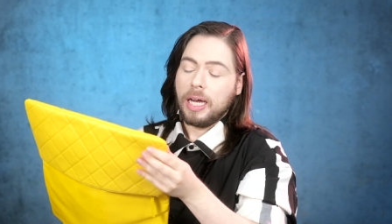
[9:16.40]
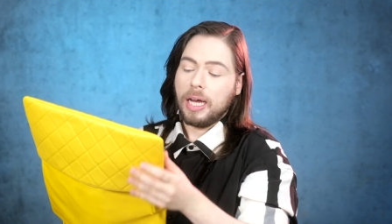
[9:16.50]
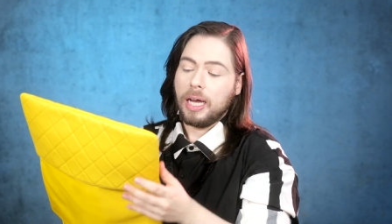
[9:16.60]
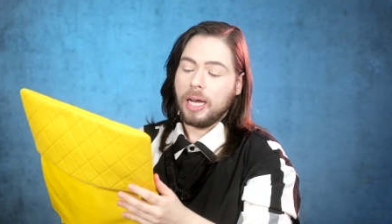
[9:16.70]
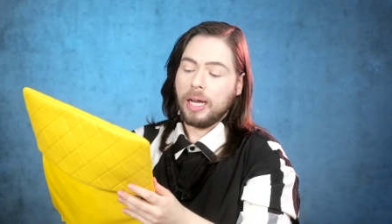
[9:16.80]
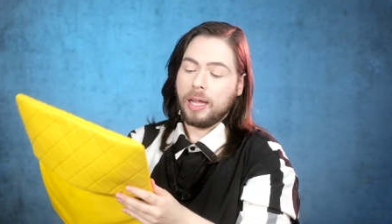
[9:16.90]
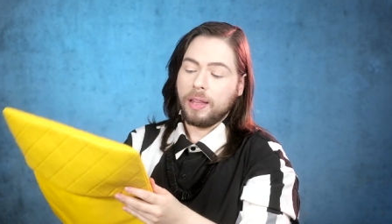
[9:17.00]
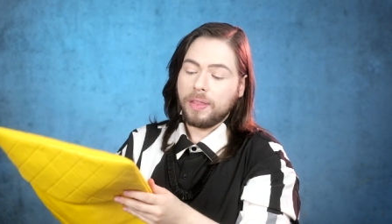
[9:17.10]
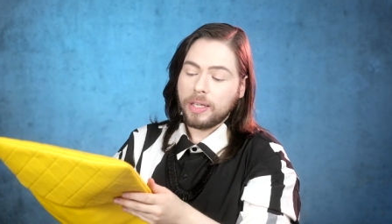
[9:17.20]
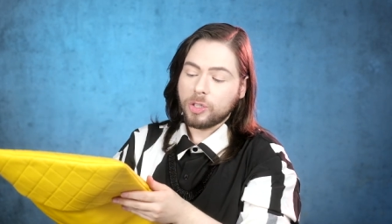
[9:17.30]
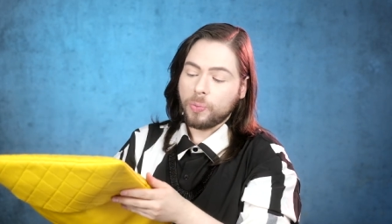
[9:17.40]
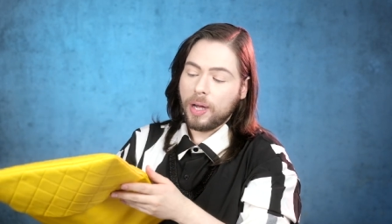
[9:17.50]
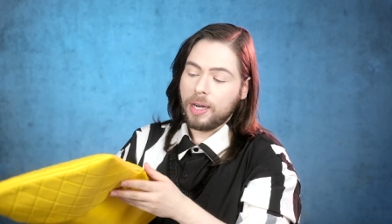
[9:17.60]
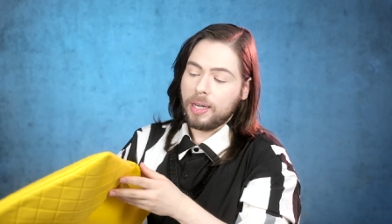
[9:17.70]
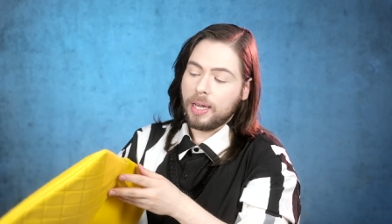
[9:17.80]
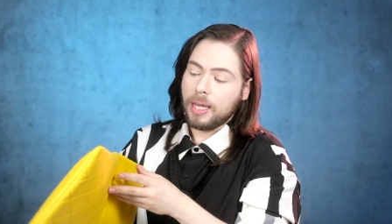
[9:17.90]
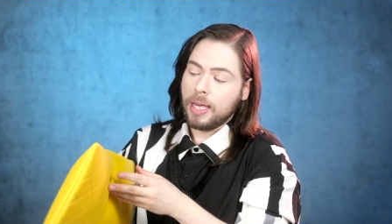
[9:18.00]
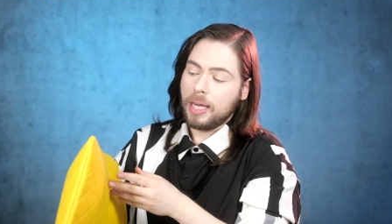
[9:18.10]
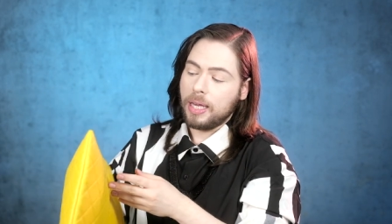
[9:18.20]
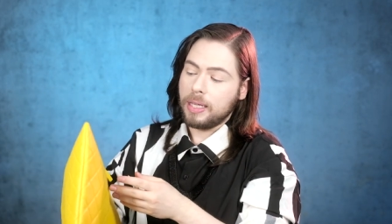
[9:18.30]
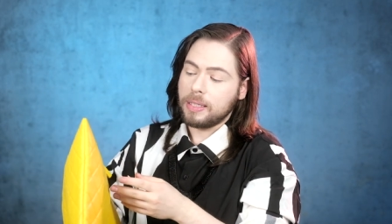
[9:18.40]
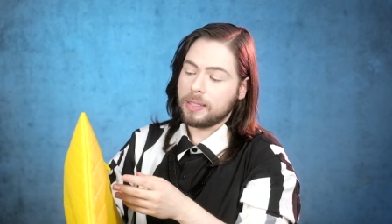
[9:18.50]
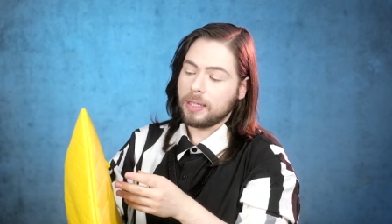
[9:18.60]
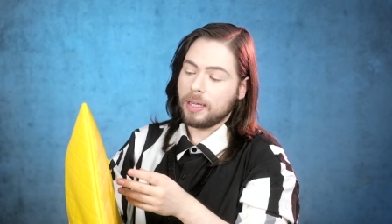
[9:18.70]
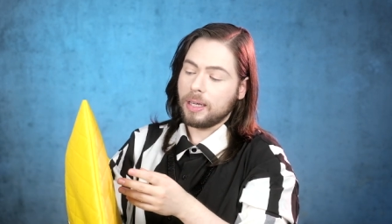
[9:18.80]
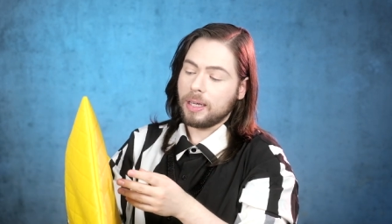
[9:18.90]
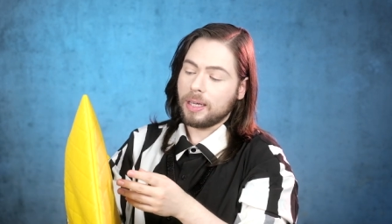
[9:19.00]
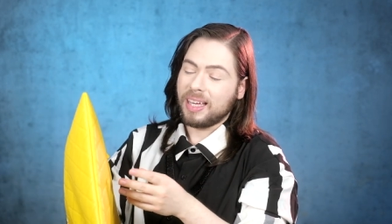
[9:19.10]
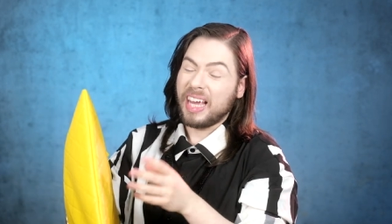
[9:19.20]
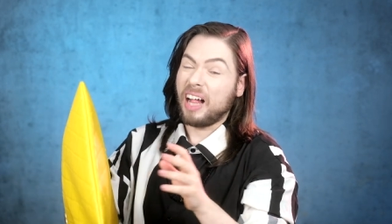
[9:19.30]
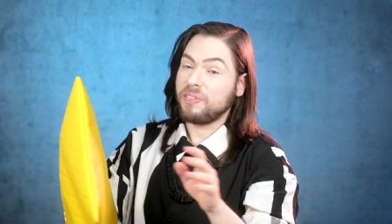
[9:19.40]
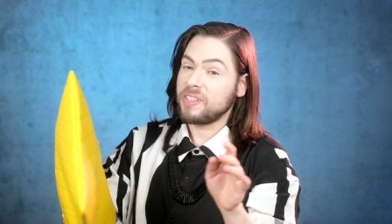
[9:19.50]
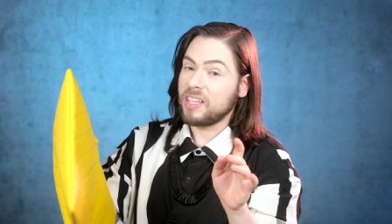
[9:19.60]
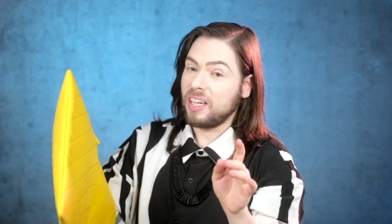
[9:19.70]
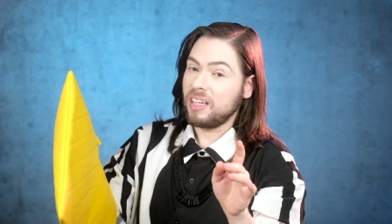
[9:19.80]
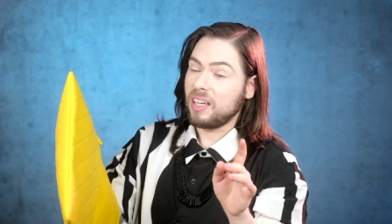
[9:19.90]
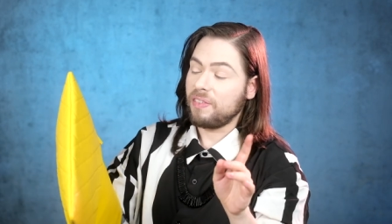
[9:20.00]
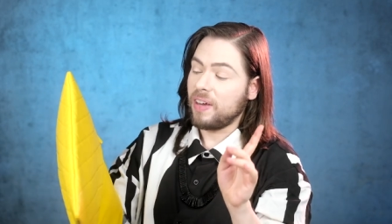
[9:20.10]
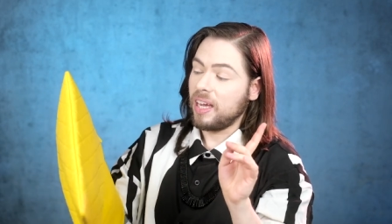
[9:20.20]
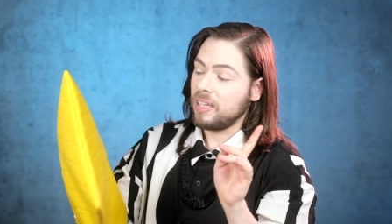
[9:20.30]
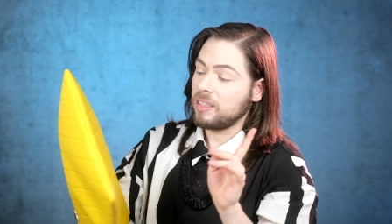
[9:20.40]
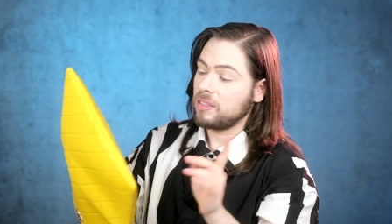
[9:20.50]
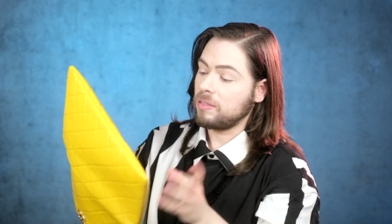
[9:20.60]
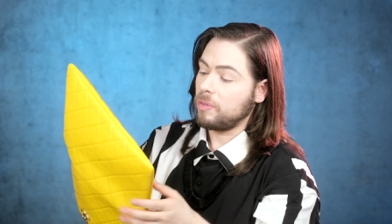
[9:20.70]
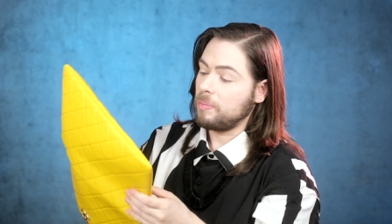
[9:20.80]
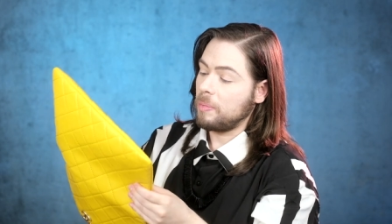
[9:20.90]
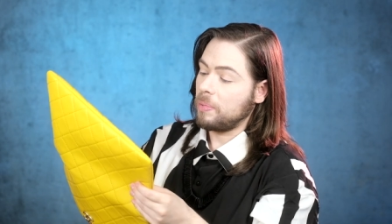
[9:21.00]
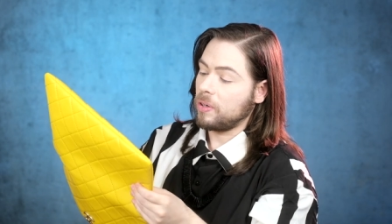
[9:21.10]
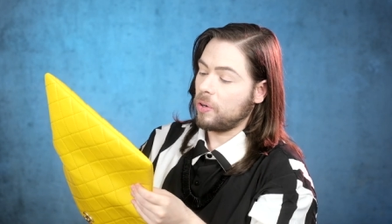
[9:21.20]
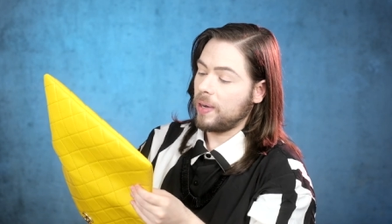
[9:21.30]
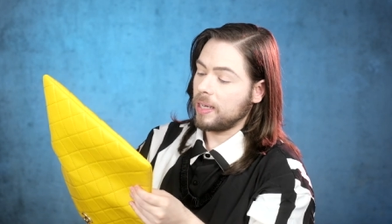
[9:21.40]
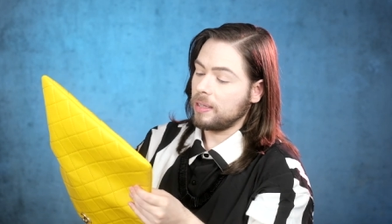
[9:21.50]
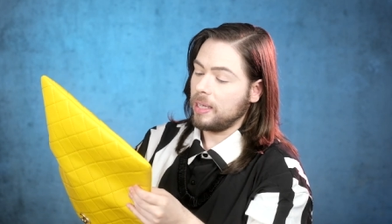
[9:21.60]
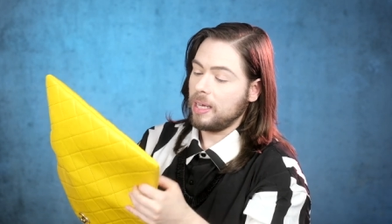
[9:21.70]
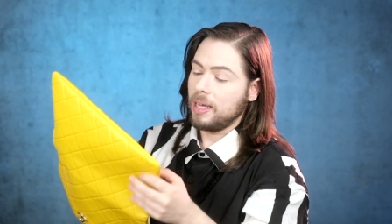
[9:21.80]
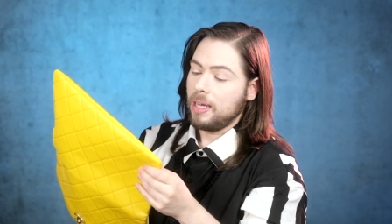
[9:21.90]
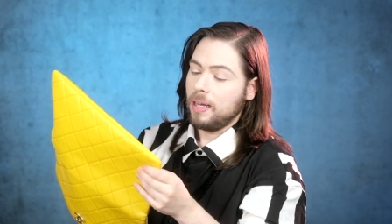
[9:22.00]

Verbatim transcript: Uh, this one is calfskin, if I remember correctly.